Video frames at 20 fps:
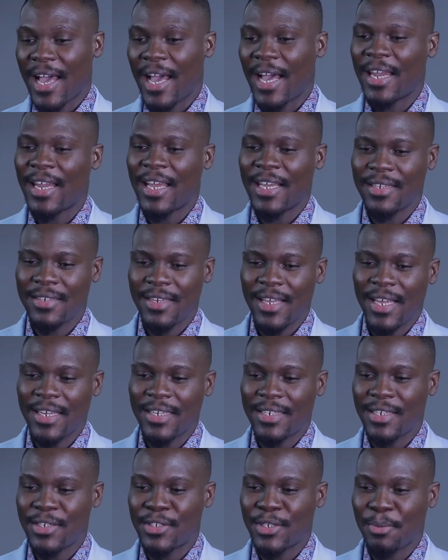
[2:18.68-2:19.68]
And I
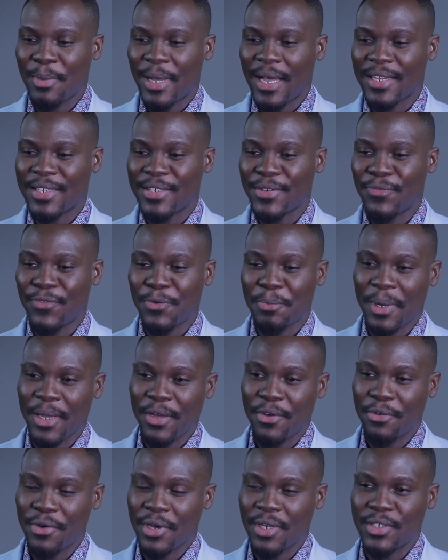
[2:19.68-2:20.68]
did some acting for my
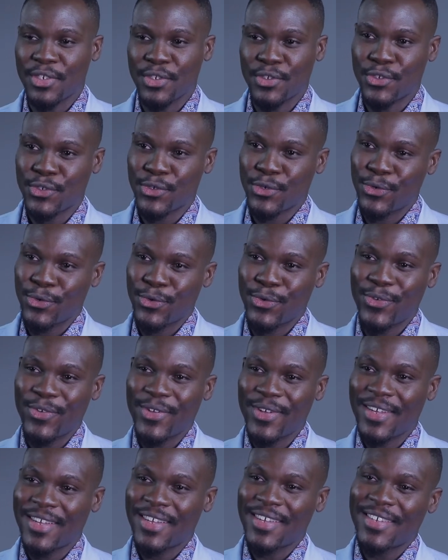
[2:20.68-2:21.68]
grades in school.
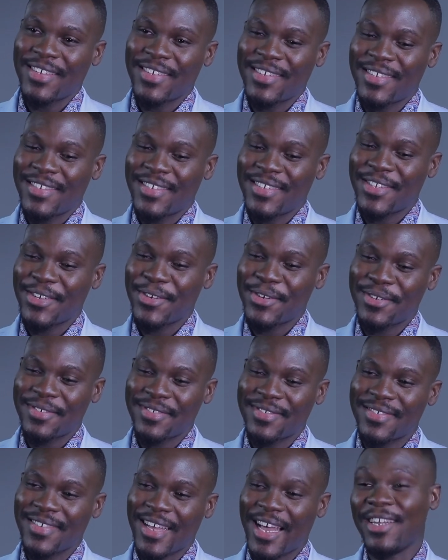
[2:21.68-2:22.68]

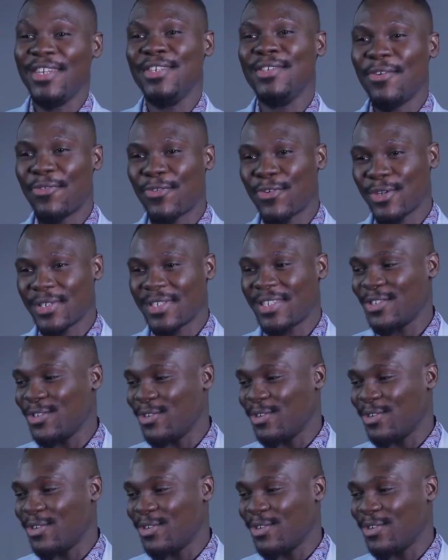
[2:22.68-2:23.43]
So, and then of course, you